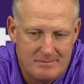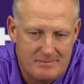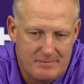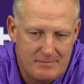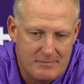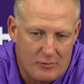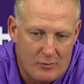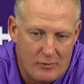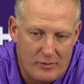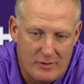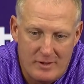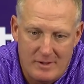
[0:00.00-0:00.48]

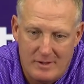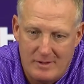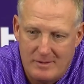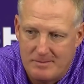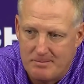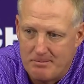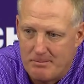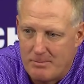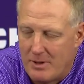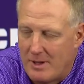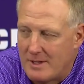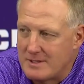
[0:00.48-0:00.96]
forty
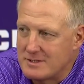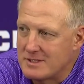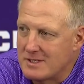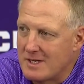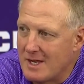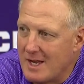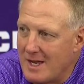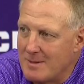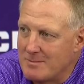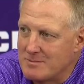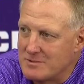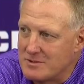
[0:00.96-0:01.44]
plus
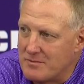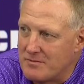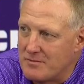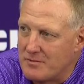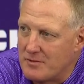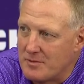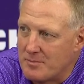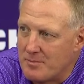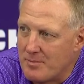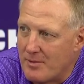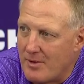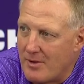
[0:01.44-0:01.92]
games of
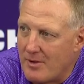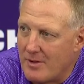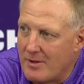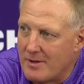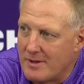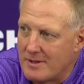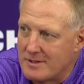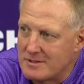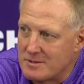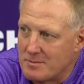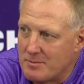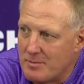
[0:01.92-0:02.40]
football, as